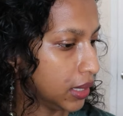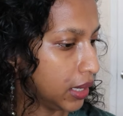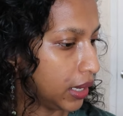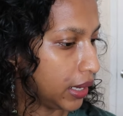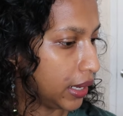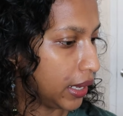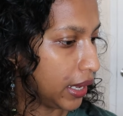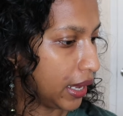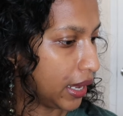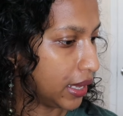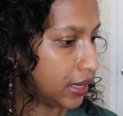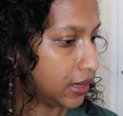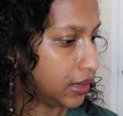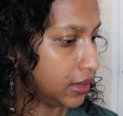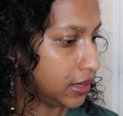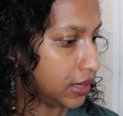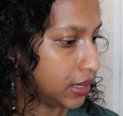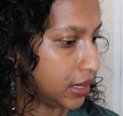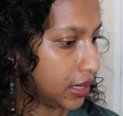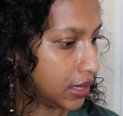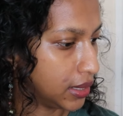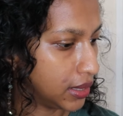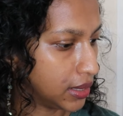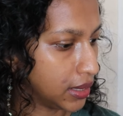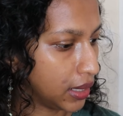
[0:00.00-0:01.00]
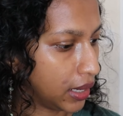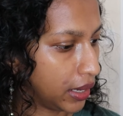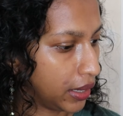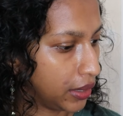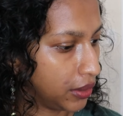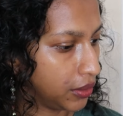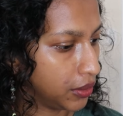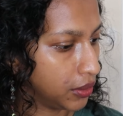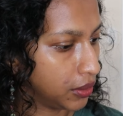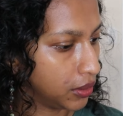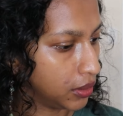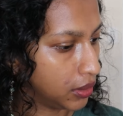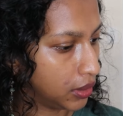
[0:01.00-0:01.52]
I had the
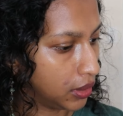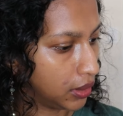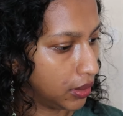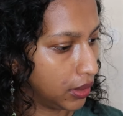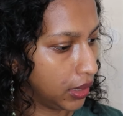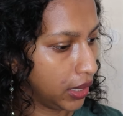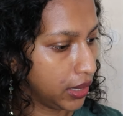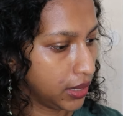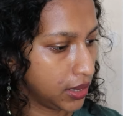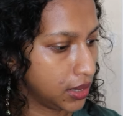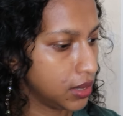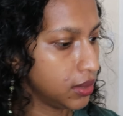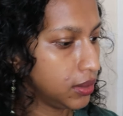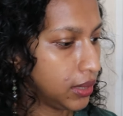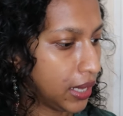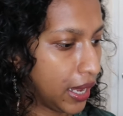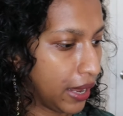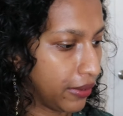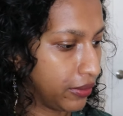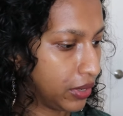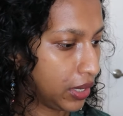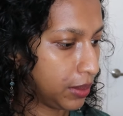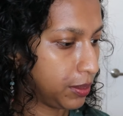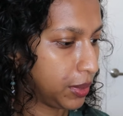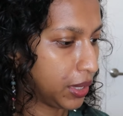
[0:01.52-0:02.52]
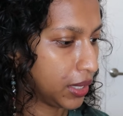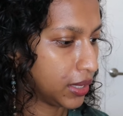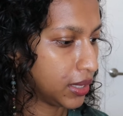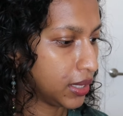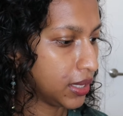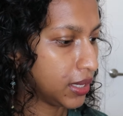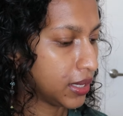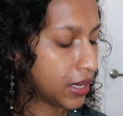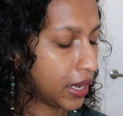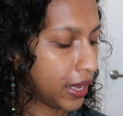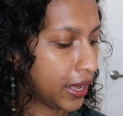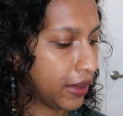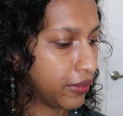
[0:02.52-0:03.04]
entire, I still have it. I mean, I
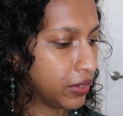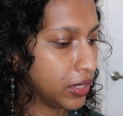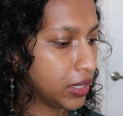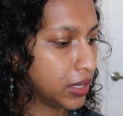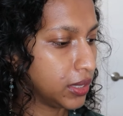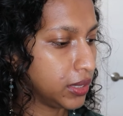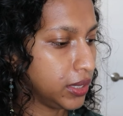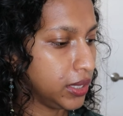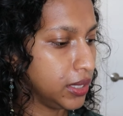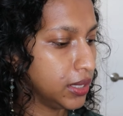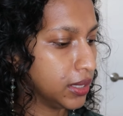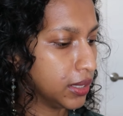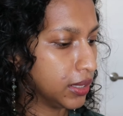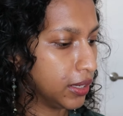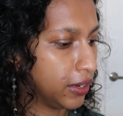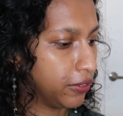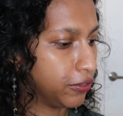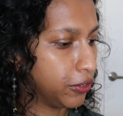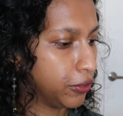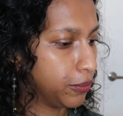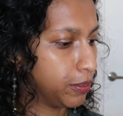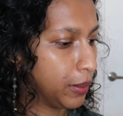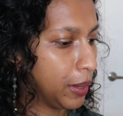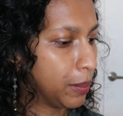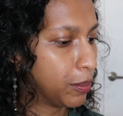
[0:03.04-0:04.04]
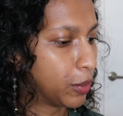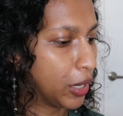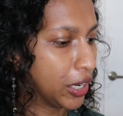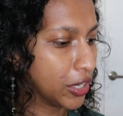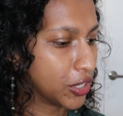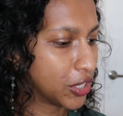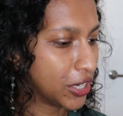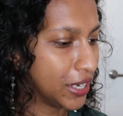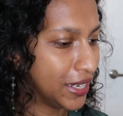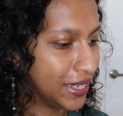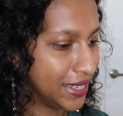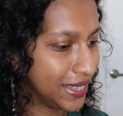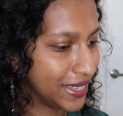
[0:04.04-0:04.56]
think I haven't cleaned enough of my
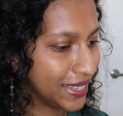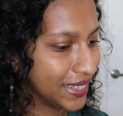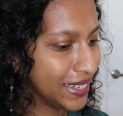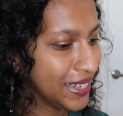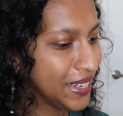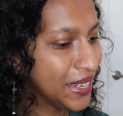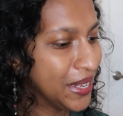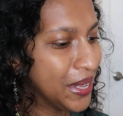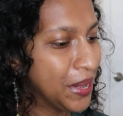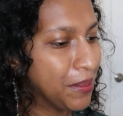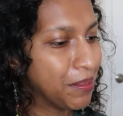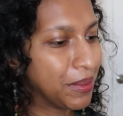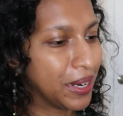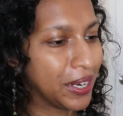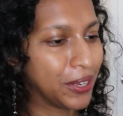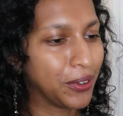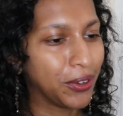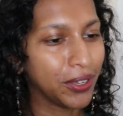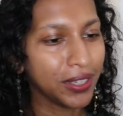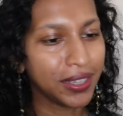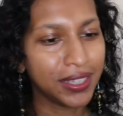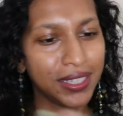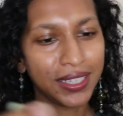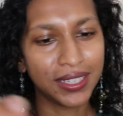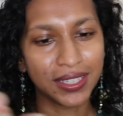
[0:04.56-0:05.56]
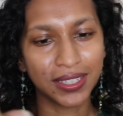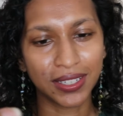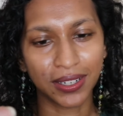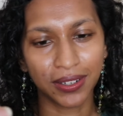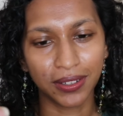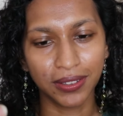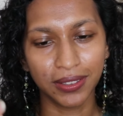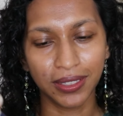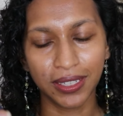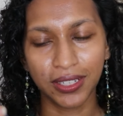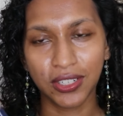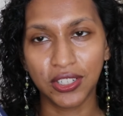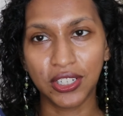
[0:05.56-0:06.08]
brushes, but I got the
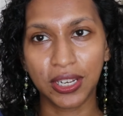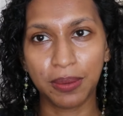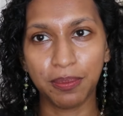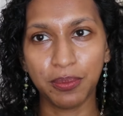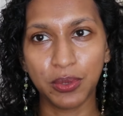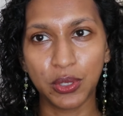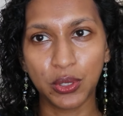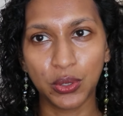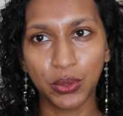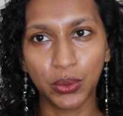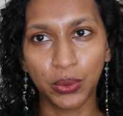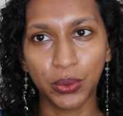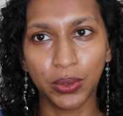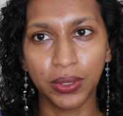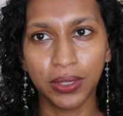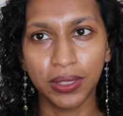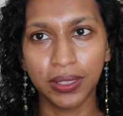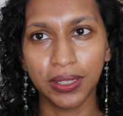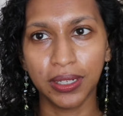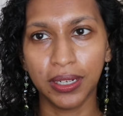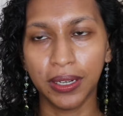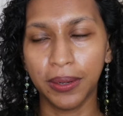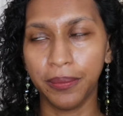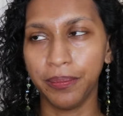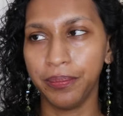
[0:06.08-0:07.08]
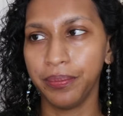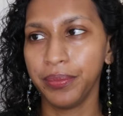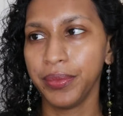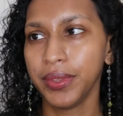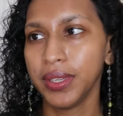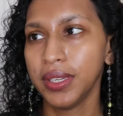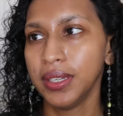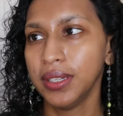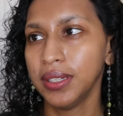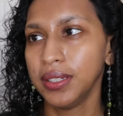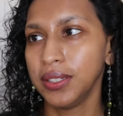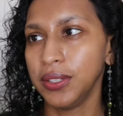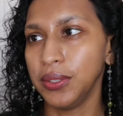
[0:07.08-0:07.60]
entire like gemstone,
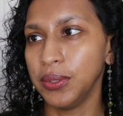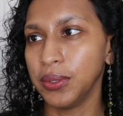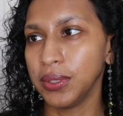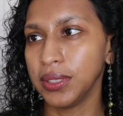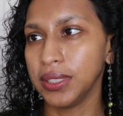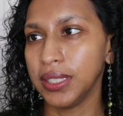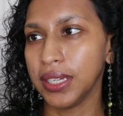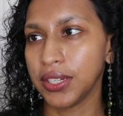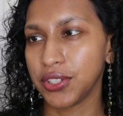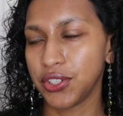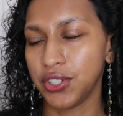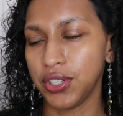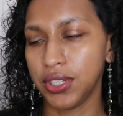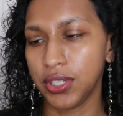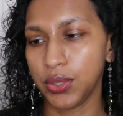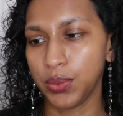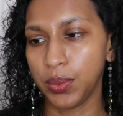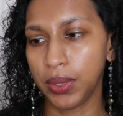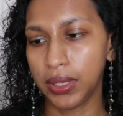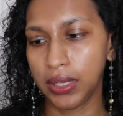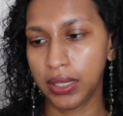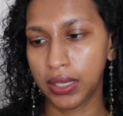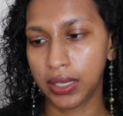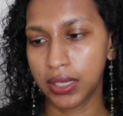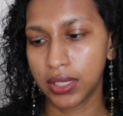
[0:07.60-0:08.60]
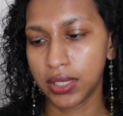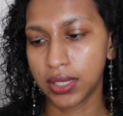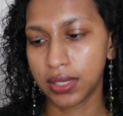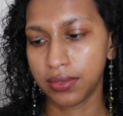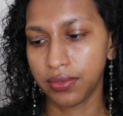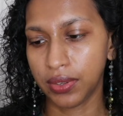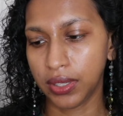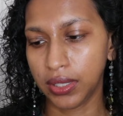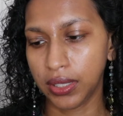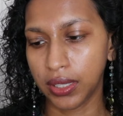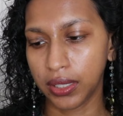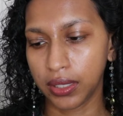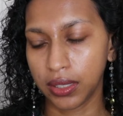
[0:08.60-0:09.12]
you know, collection as well. And I just
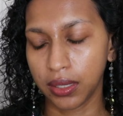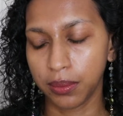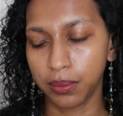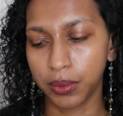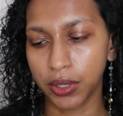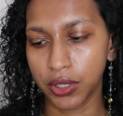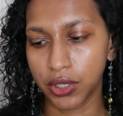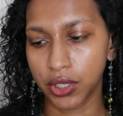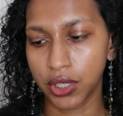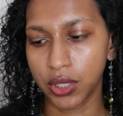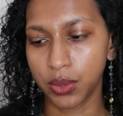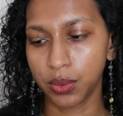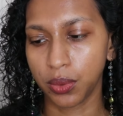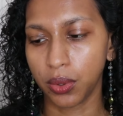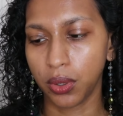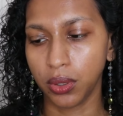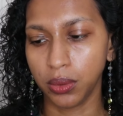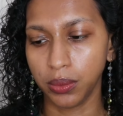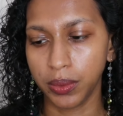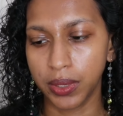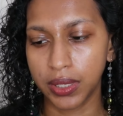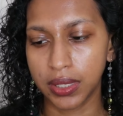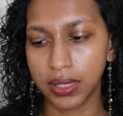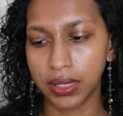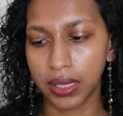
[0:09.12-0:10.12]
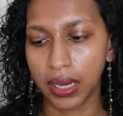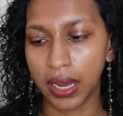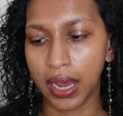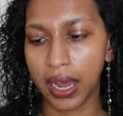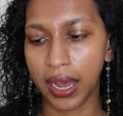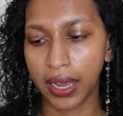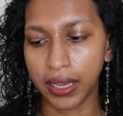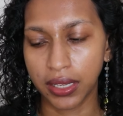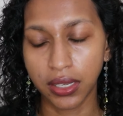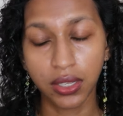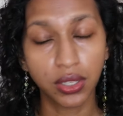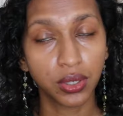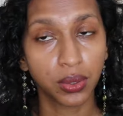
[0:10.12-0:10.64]
felt like their brushes were always the
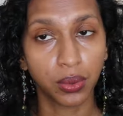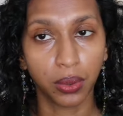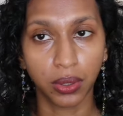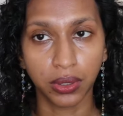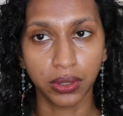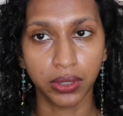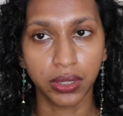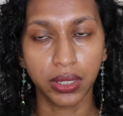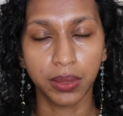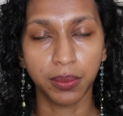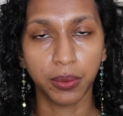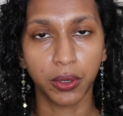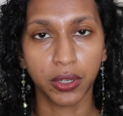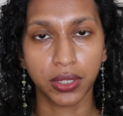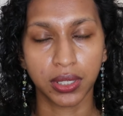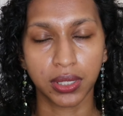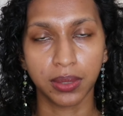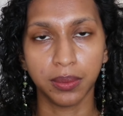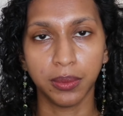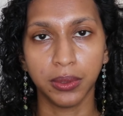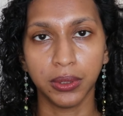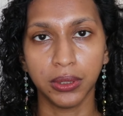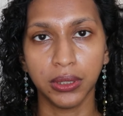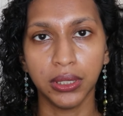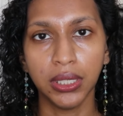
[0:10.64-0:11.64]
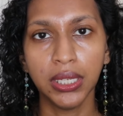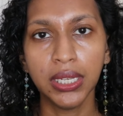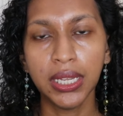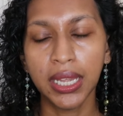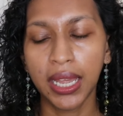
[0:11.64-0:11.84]
highest quality possible